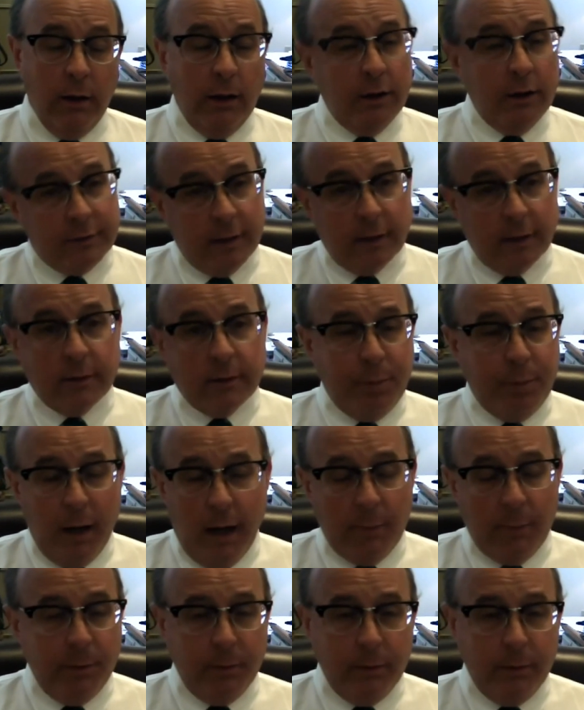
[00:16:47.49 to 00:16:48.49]
is that the
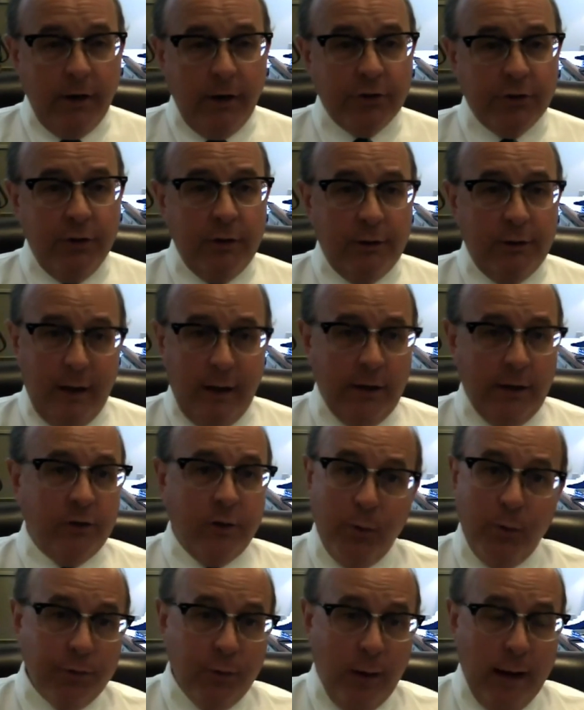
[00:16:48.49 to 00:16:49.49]
population tends
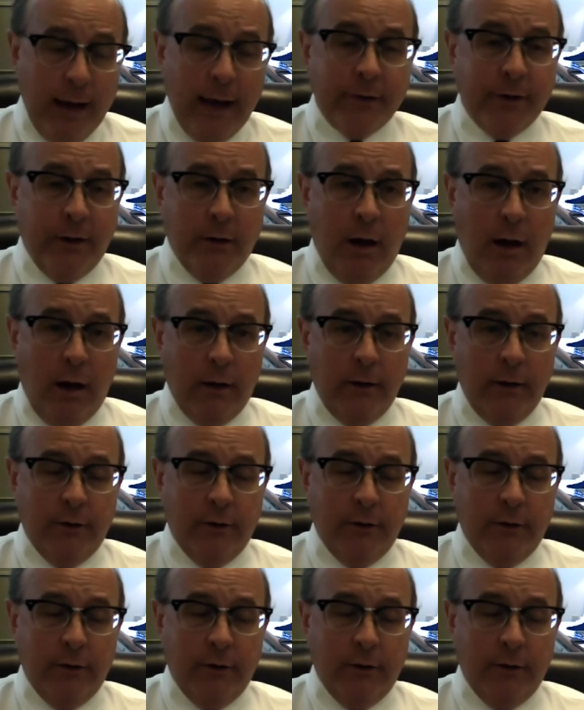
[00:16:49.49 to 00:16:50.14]
to move around a lot.